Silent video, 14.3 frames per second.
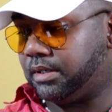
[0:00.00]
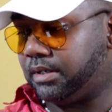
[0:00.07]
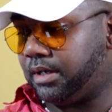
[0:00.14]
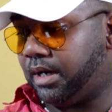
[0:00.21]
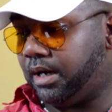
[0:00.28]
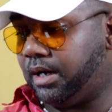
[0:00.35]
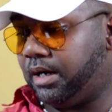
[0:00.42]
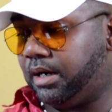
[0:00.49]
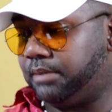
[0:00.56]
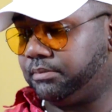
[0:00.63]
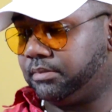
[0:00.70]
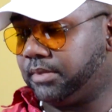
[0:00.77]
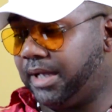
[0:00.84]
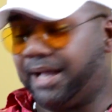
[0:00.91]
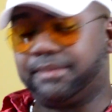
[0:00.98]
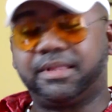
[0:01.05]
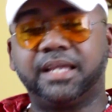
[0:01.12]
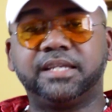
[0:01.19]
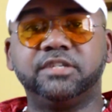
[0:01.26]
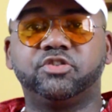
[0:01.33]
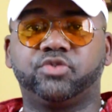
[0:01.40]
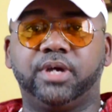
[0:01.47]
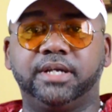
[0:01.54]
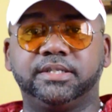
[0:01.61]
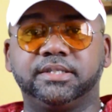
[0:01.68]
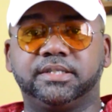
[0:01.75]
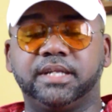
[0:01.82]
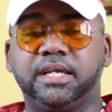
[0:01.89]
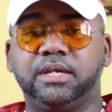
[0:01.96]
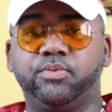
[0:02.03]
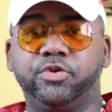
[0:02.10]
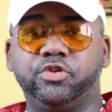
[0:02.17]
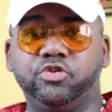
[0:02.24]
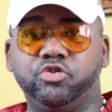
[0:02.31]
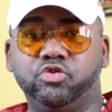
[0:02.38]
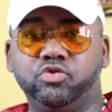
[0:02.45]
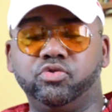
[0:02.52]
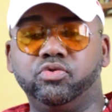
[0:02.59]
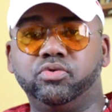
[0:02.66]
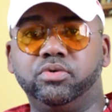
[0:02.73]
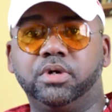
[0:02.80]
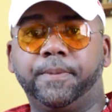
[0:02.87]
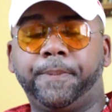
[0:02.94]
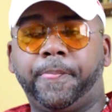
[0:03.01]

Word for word: Um, I think he's trying to say when you,